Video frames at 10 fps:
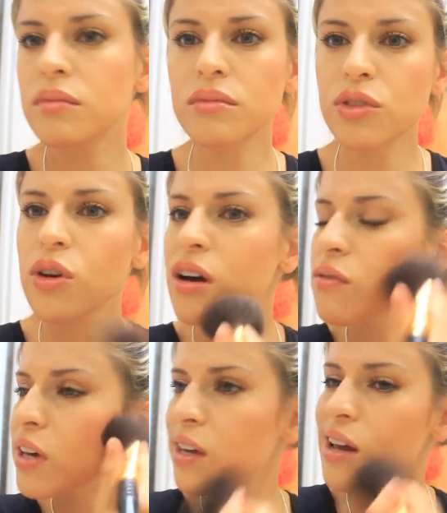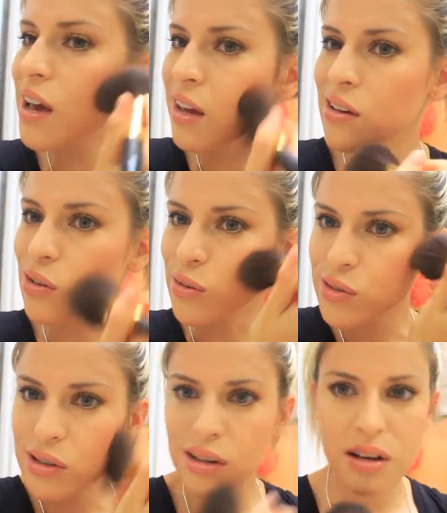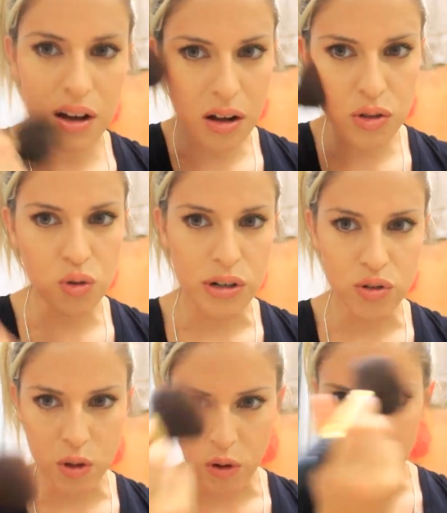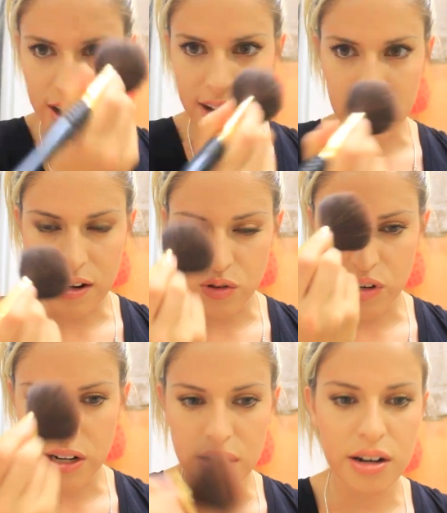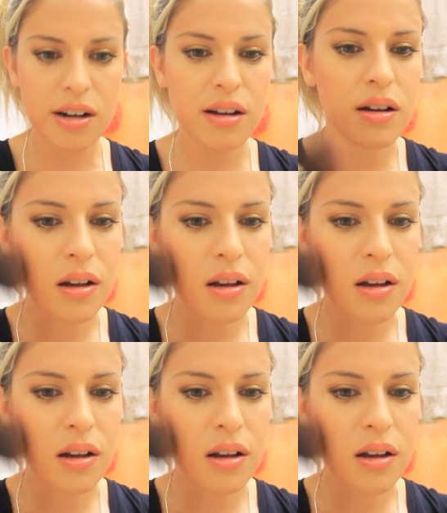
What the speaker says: And do kind of like an angled contour so that all the highlight is right here.